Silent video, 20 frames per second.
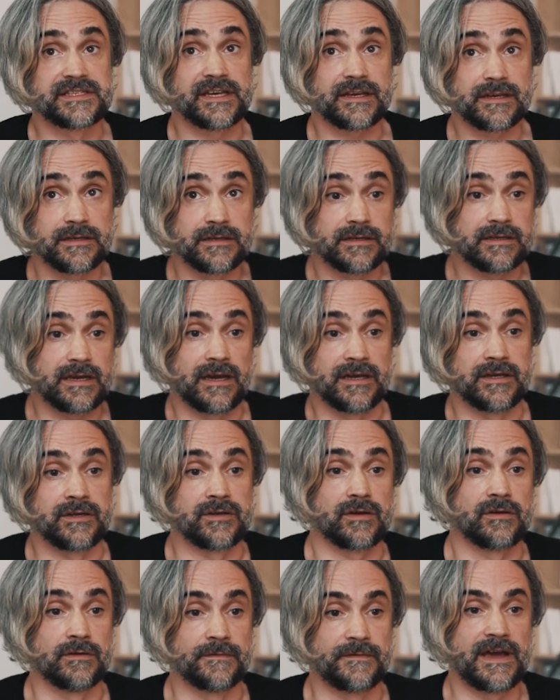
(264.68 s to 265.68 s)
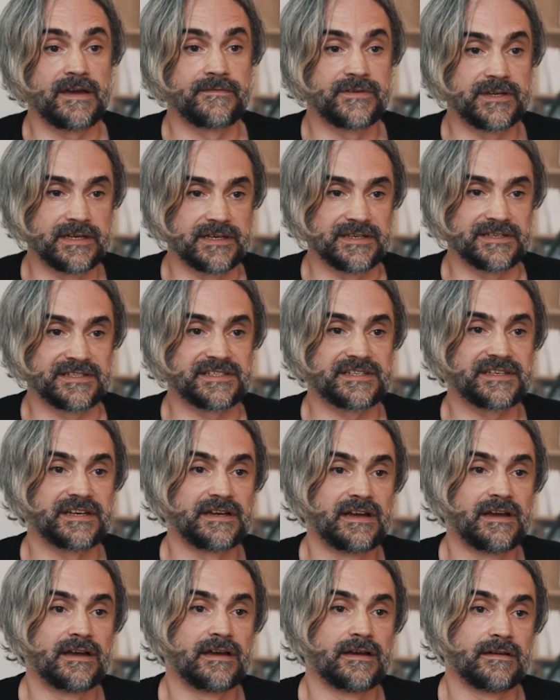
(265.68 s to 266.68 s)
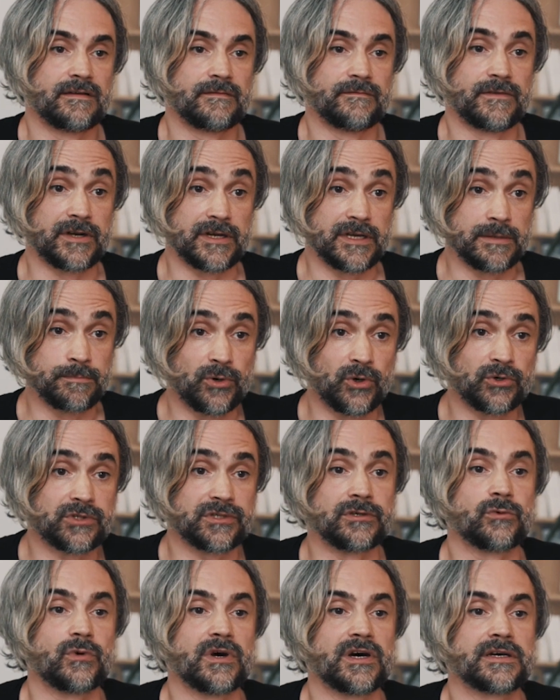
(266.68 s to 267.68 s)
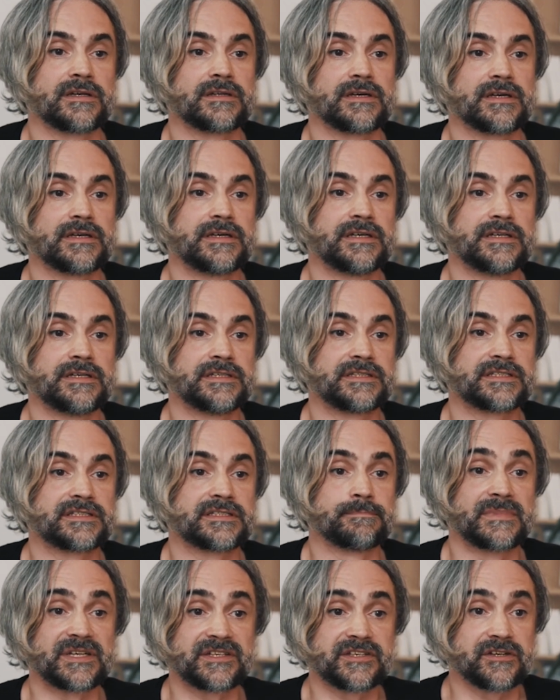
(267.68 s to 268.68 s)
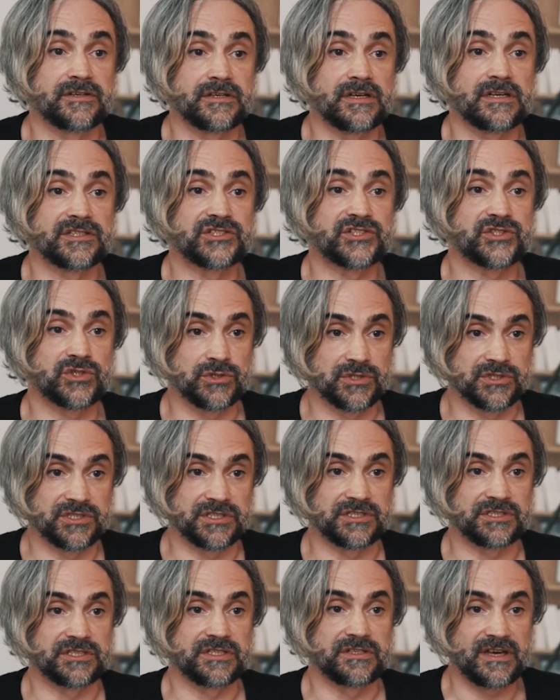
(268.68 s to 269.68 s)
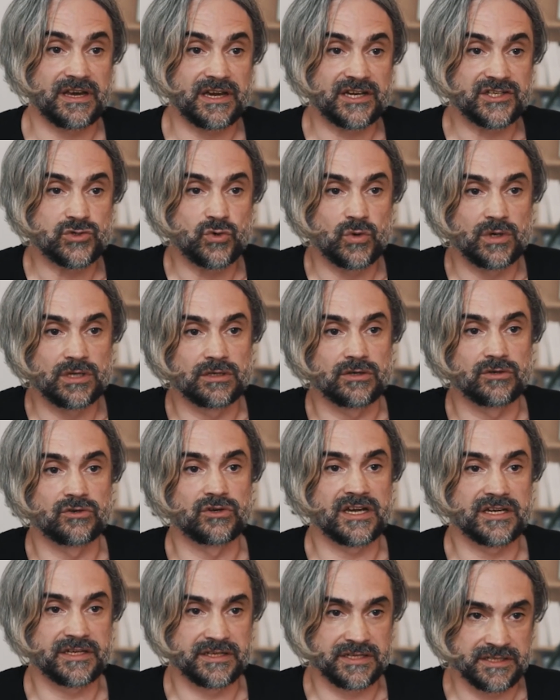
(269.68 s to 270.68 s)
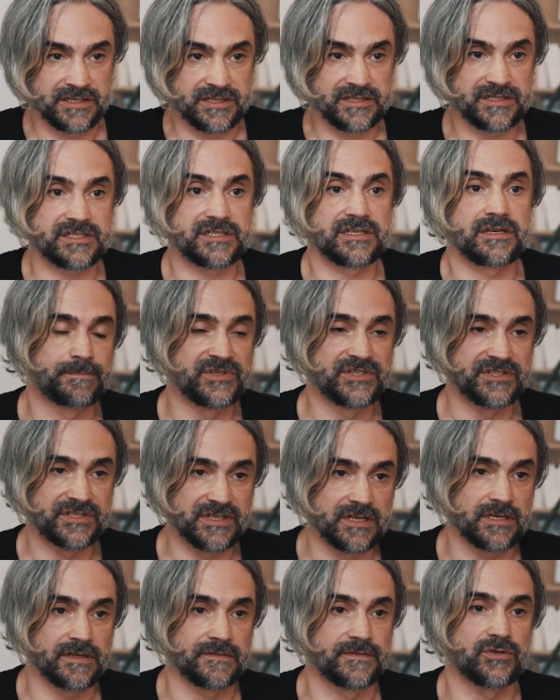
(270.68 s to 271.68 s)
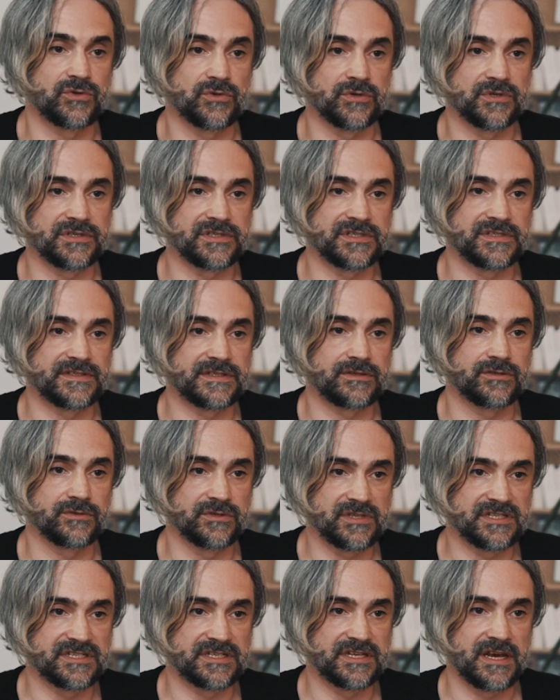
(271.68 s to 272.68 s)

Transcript: second kind of evidence, very important one, is material sources, the actual writings preserved to this